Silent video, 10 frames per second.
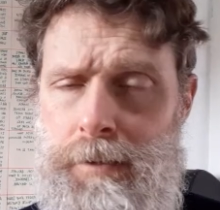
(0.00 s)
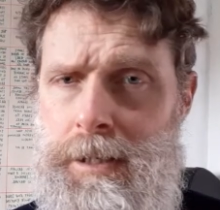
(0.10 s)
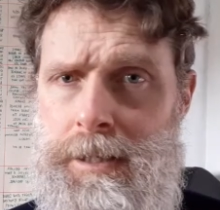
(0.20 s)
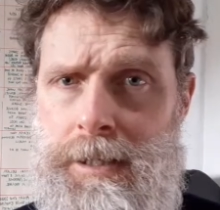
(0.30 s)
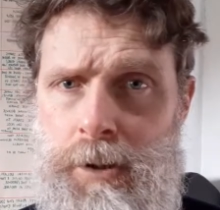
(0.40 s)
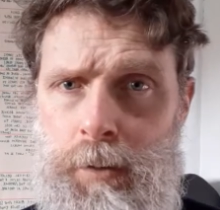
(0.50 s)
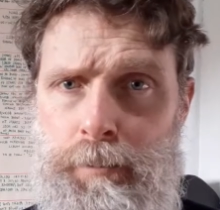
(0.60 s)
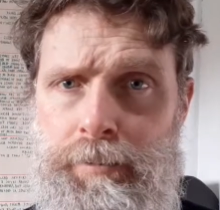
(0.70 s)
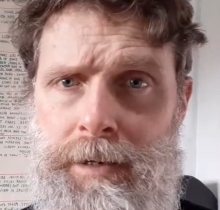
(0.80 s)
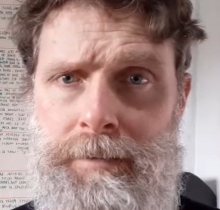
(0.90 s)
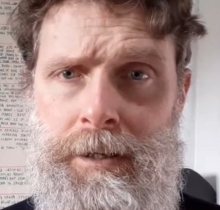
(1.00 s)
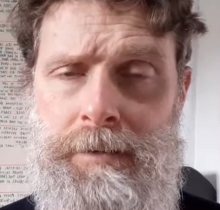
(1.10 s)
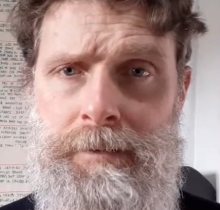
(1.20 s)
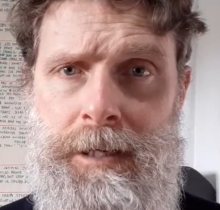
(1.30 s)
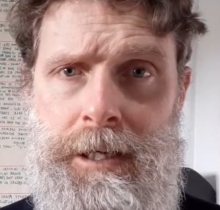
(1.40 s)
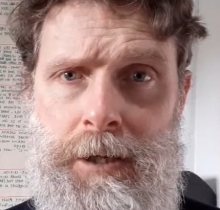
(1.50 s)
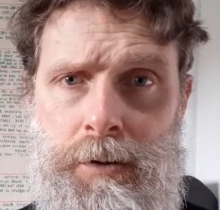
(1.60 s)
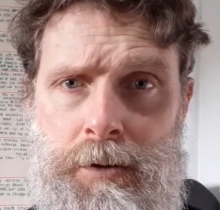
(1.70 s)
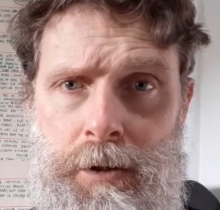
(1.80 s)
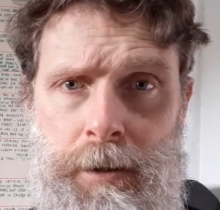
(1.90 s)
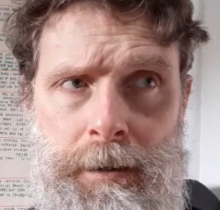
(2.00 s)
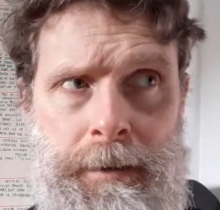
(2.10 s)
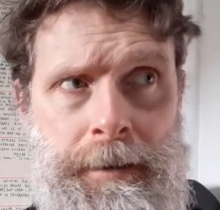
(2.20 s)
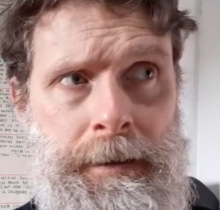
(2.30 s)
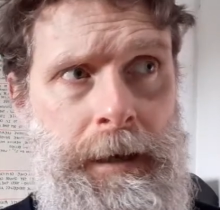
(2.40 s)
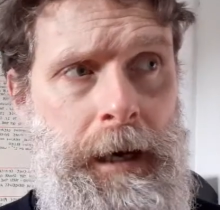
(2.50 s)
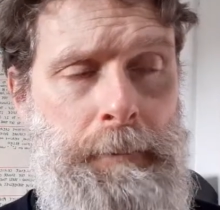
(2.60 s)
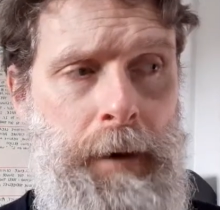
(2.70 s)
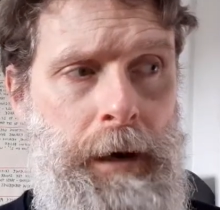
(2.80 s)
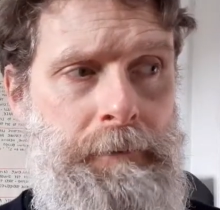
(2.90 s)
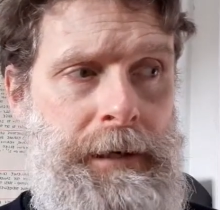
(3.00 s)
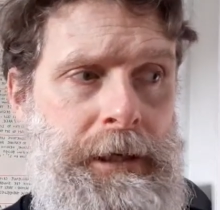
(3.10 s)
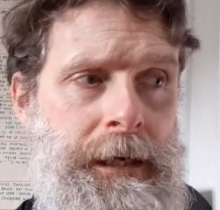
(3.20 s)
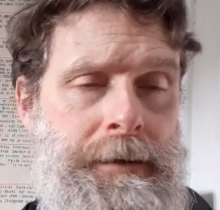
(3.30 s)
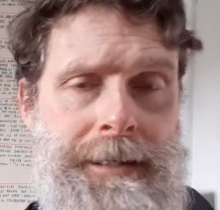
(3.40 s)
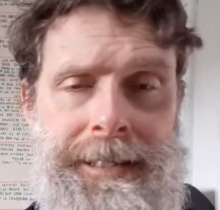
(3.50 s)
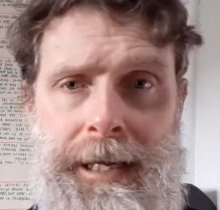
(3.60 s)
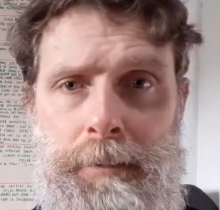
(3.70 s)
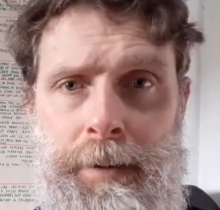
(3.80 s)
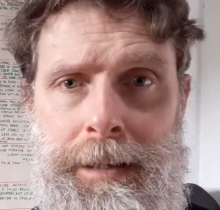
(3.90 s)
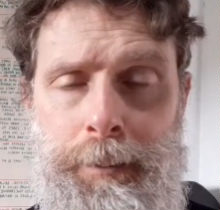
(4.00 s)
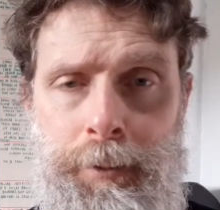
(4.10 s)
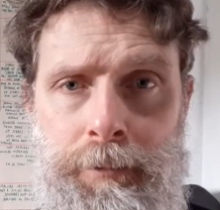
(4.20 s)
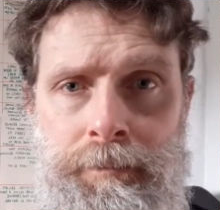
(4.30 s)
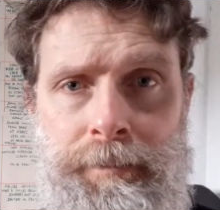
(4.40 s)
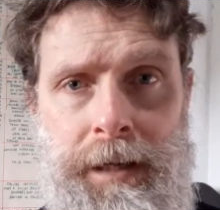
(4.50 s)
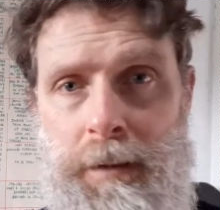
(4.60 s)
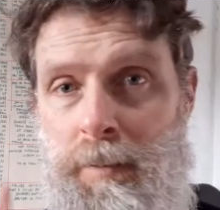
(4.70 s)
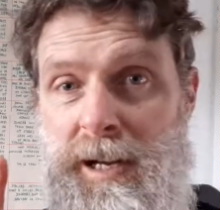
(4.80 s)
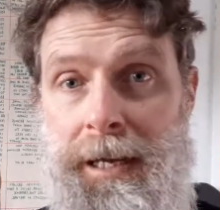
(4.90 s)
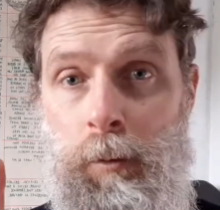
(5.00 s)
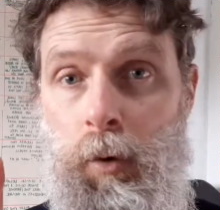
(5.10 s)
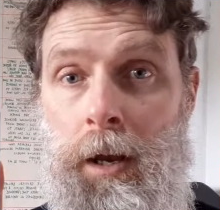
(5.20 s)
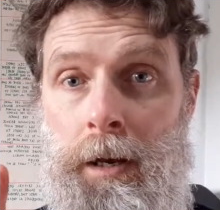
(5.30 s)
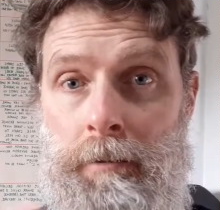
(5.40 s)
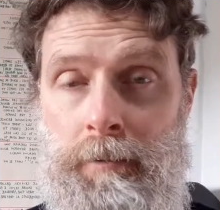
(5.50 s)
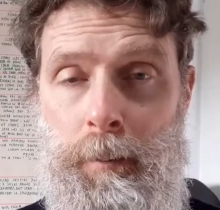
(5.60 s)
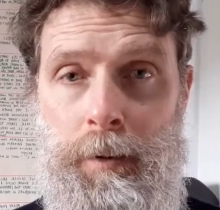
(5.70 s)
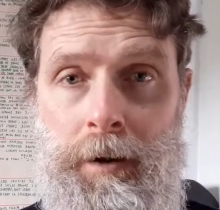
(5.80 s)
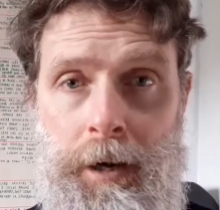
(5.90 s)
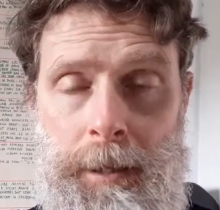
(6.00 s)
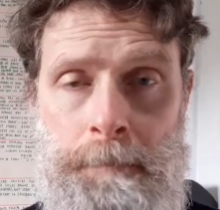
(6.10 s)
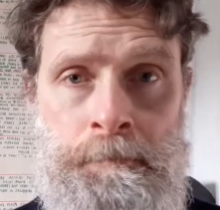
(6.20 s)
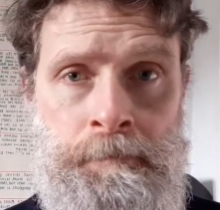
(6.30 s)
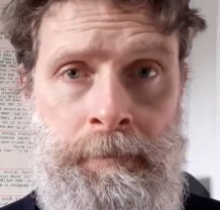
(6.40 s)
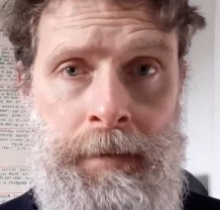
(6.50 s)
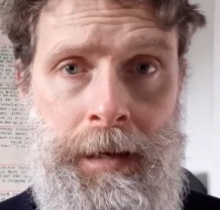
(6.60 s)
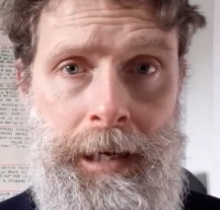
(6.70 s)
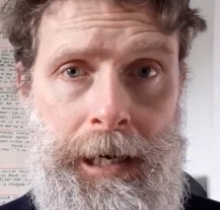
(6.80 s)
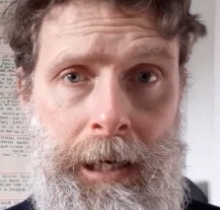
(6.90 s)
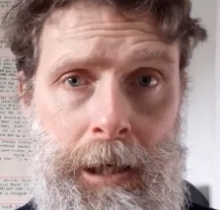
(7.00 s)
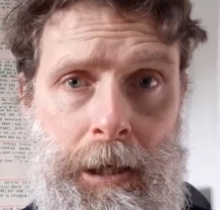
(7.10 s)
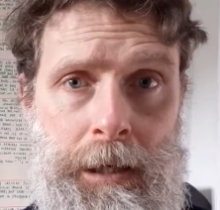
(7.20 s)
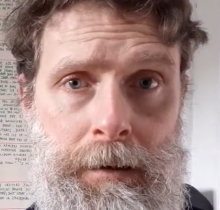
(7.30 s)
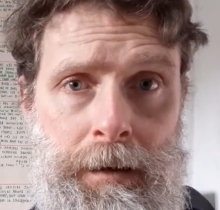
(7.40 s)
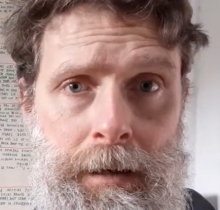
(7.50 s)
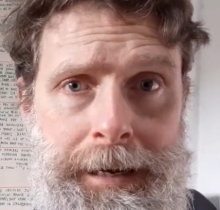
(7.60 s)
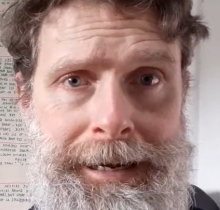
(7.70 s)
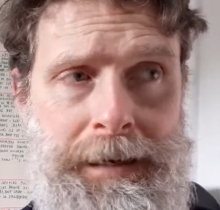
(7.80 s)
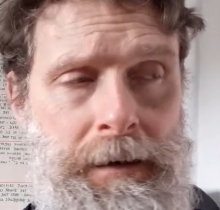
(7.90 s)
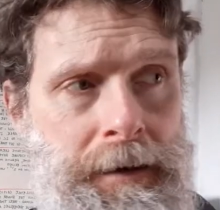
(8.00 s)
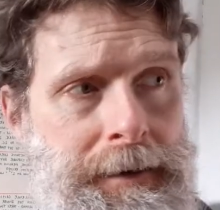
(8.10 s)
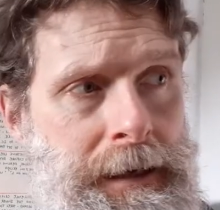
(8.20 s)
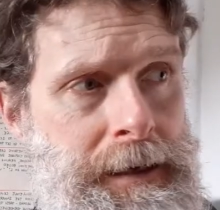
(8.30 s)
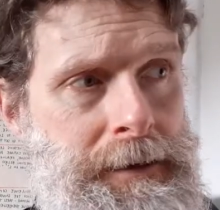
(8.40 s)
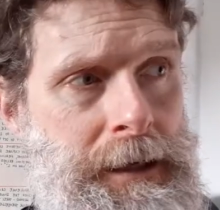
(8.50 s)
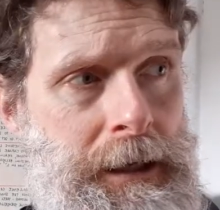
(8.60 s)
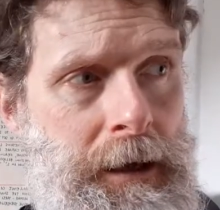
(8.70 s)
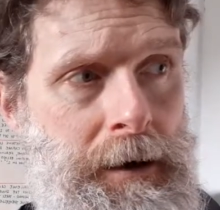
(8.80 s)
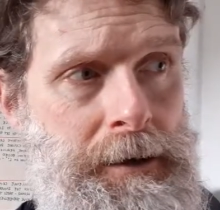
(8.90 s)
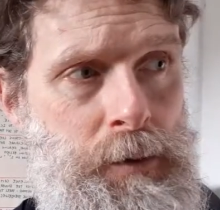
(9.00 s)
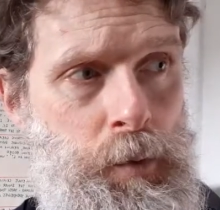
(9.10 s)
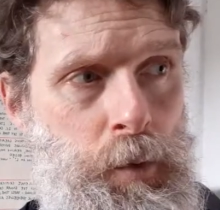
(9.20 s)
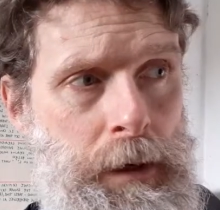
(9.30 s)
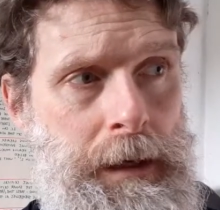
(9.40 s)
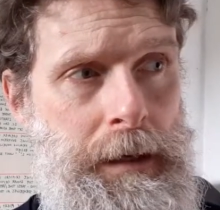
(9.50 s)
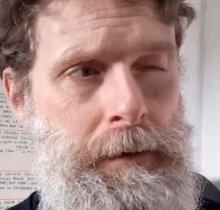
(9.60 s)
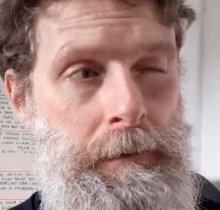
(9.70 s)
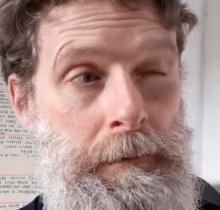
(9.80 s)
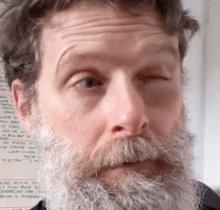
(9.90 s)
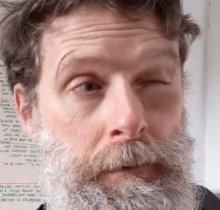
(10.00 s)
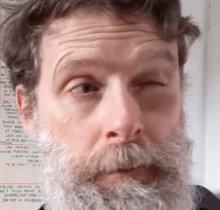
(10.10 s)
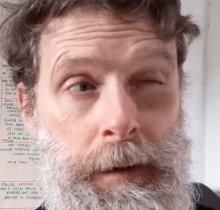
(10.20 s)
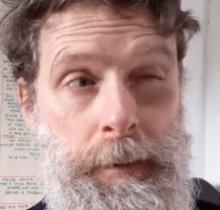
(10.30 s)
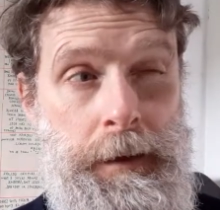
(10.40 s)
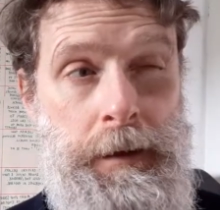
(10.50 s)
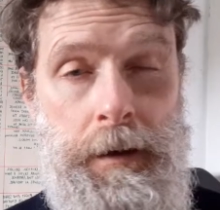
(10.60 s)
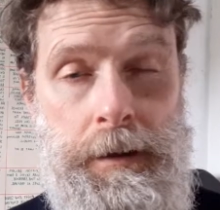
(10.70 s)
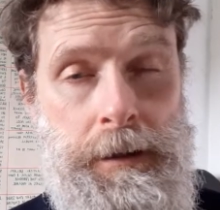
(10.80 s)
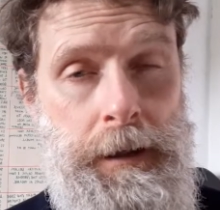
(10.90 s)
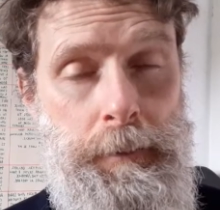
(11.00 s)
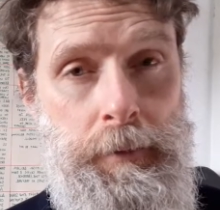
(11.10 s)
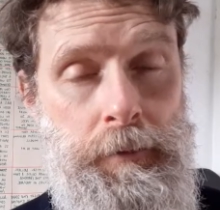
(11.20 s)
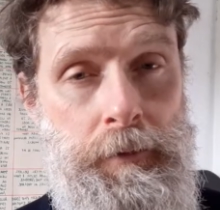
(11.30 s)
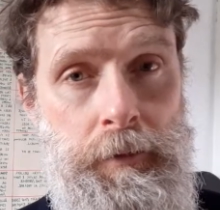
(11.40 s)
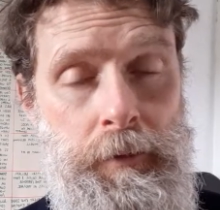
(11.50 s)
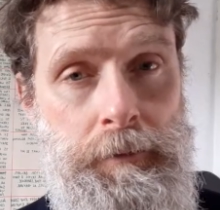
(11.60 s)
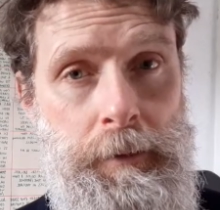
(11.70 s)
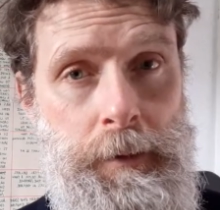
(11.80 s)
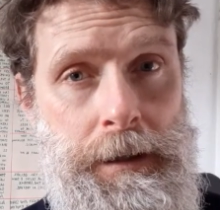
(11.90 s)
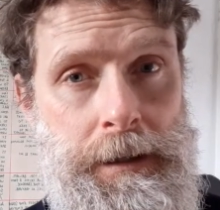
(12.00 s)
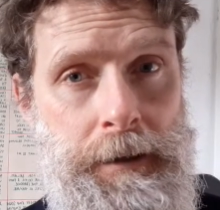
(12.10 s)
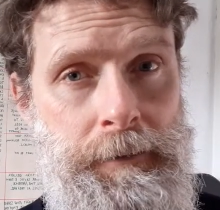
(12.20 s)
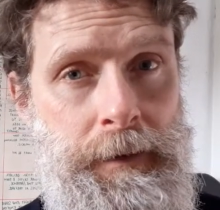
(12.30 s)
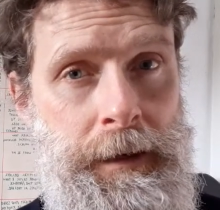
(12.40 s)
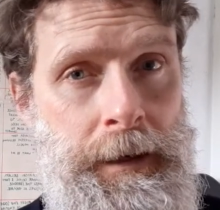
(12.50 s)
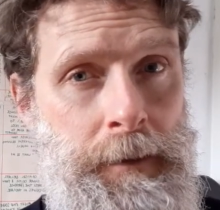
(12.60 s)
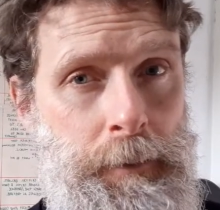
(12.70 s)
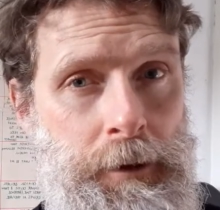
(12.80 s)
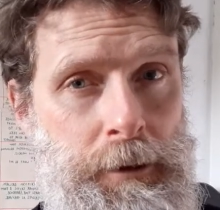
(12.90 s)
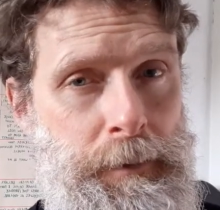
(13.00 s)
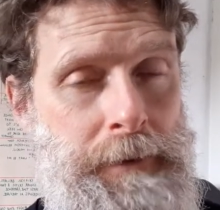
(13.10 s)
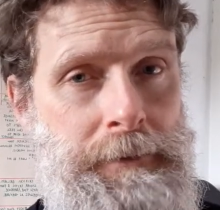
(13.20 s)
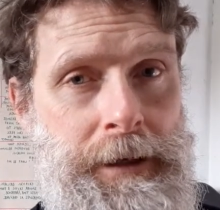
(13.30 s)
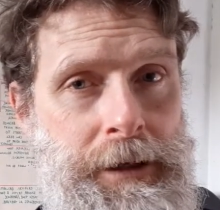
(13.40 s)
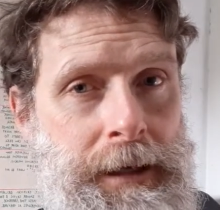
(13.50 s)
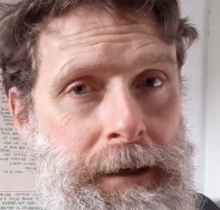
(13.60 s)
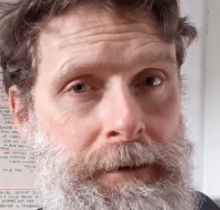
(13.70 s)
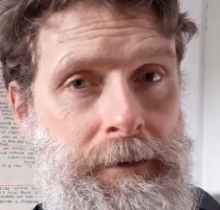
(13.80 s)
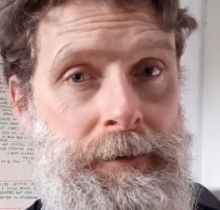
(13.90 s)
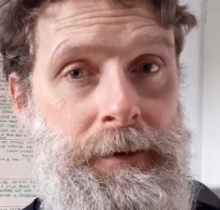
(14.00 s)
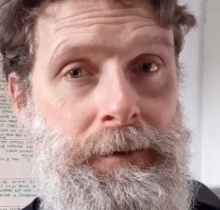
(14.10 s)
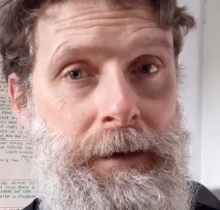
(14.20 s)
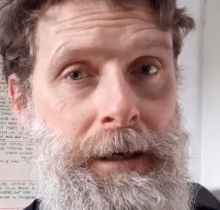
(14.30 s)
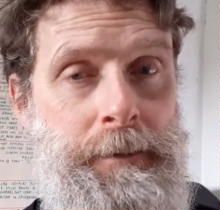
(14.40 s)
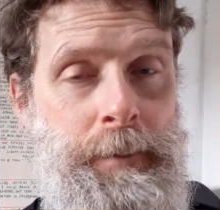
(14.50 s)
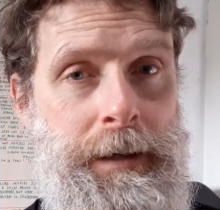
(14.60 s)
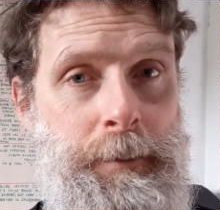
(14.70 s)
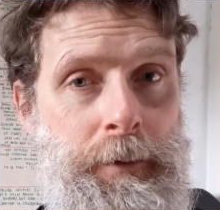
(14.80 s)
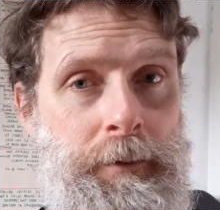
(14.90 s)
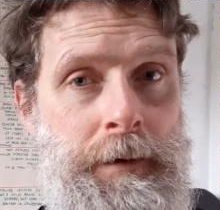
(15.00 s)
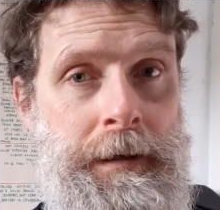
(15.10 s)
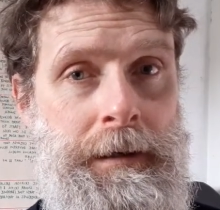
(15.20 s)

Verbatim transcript: said this on previous videos that I might reach out to 10 people and I might get one reply. Uh, and I think in this last week, maybe last couple, two, three weeks, I've possibly reached out to 15 people